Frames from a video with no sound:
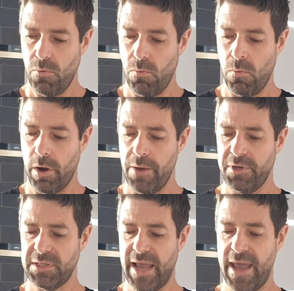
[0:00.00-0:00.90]
What I would
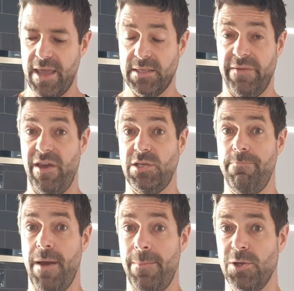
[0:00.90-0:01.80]
say is they've actually
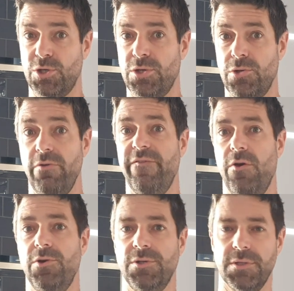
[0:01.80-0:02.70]
published two
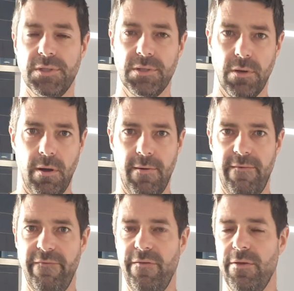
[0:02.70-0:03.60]
versions
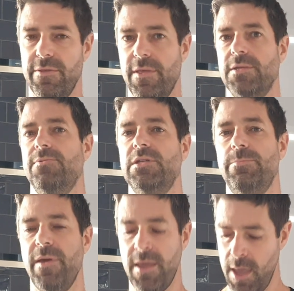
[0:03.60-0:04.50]
of this
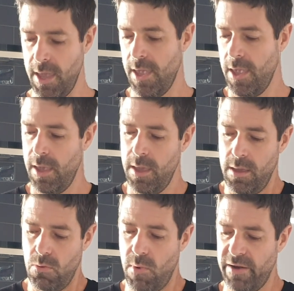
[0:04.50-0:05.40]
recipe.
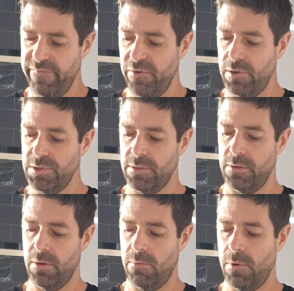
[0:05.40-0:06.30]
One
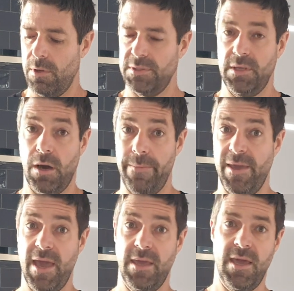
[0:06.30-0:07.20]
version was the
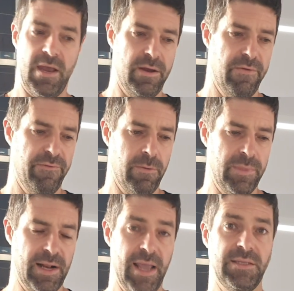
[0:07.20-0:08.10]
IPA kit from
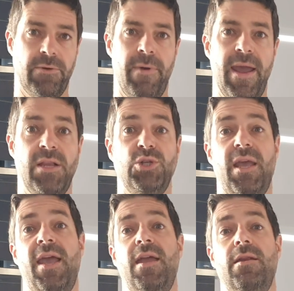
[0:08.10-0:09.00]
the classic range,
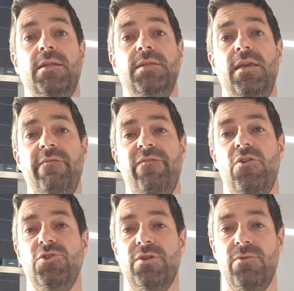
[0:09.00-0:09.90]
and the second
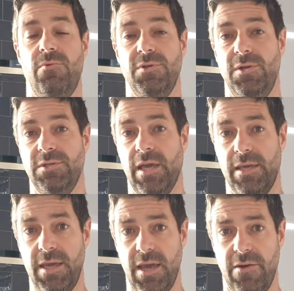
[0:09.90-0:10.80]
version was using a
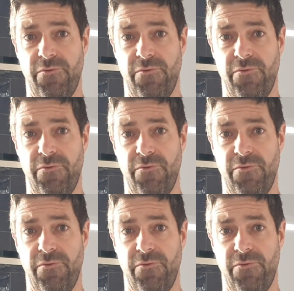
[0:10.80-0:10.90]
kit